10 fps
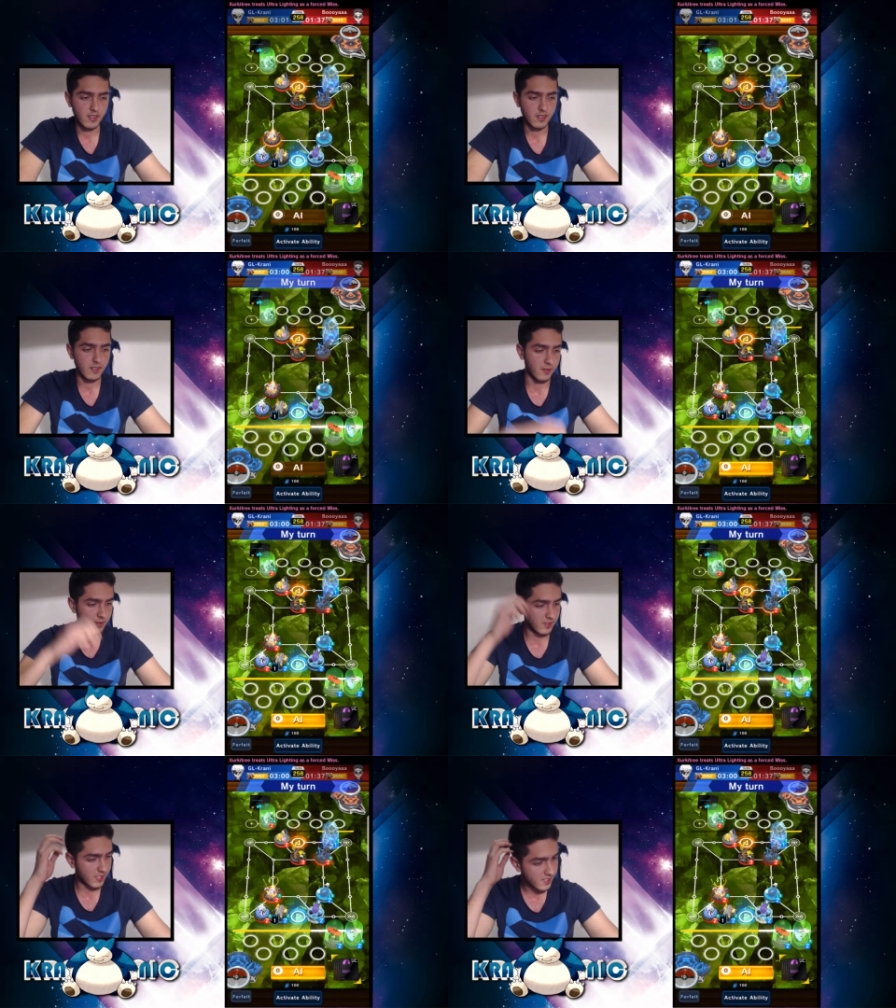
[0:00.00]
Oh
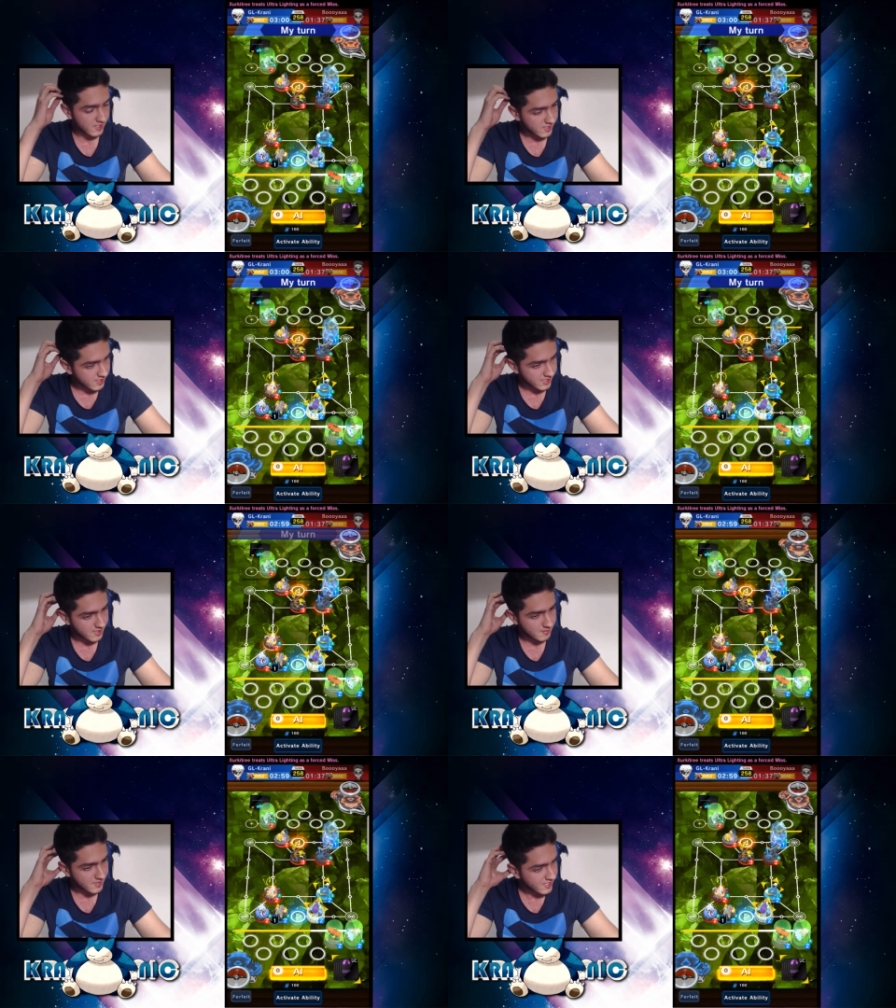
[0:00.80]
god damn,
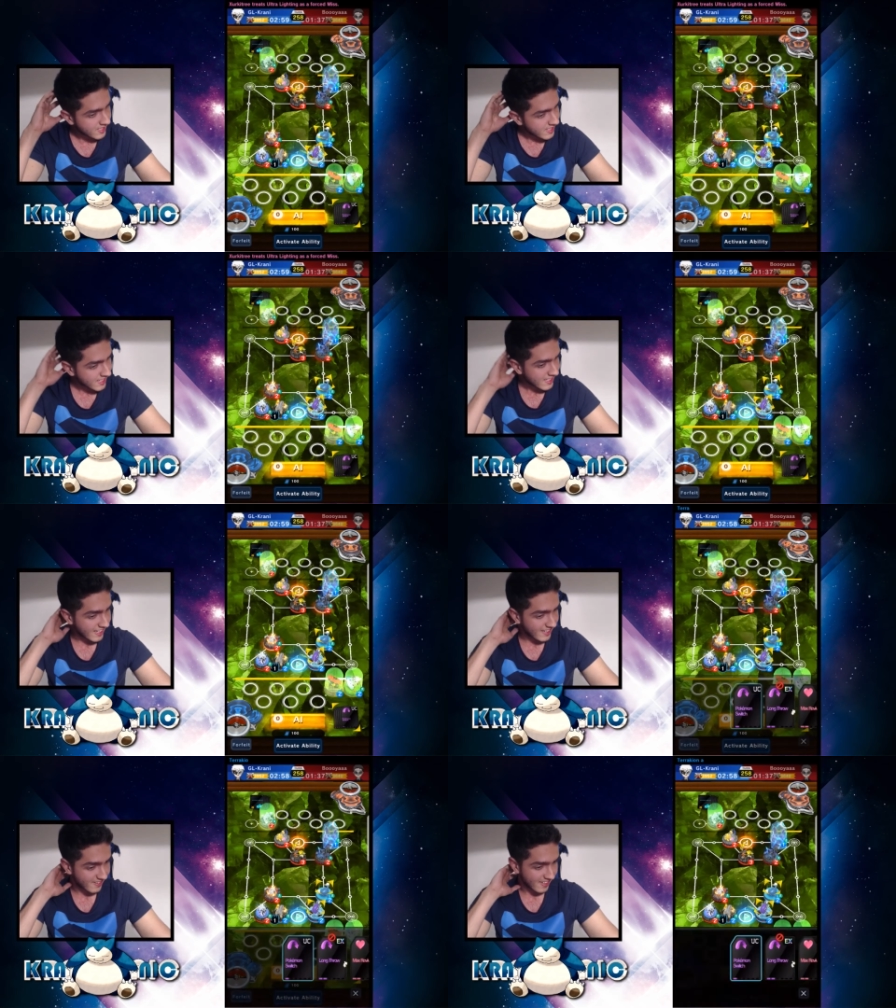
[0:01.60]

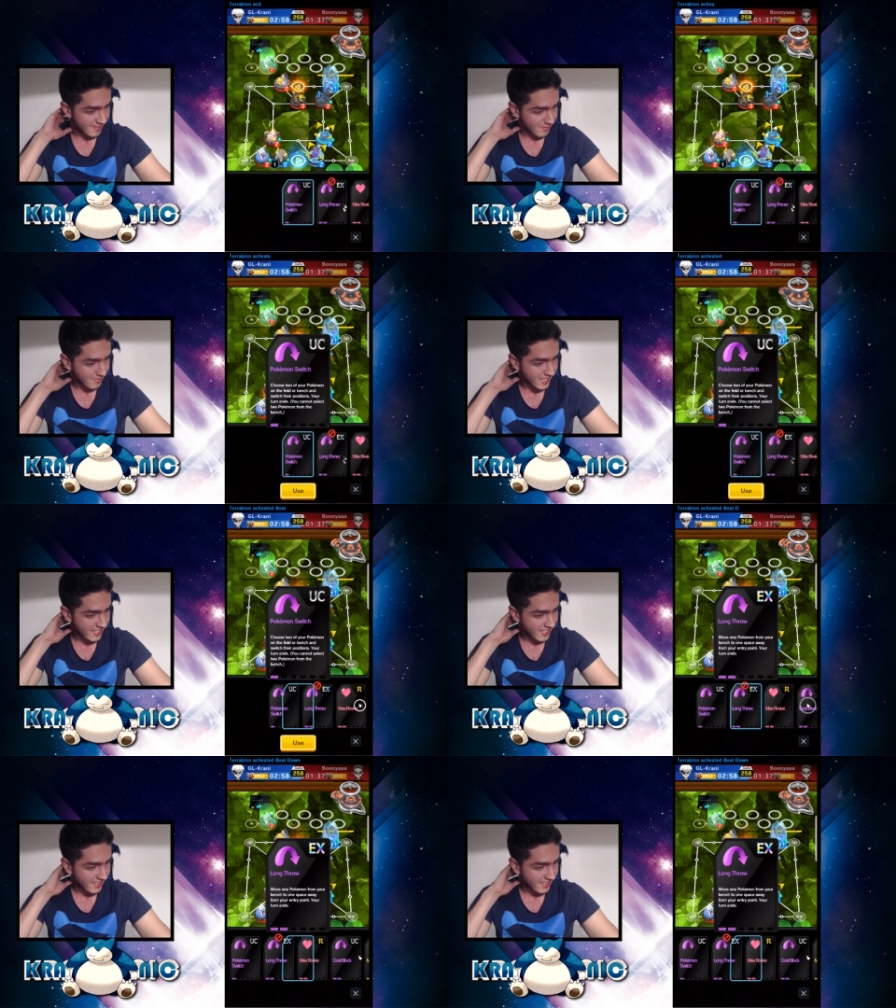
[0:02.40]
I don't have my...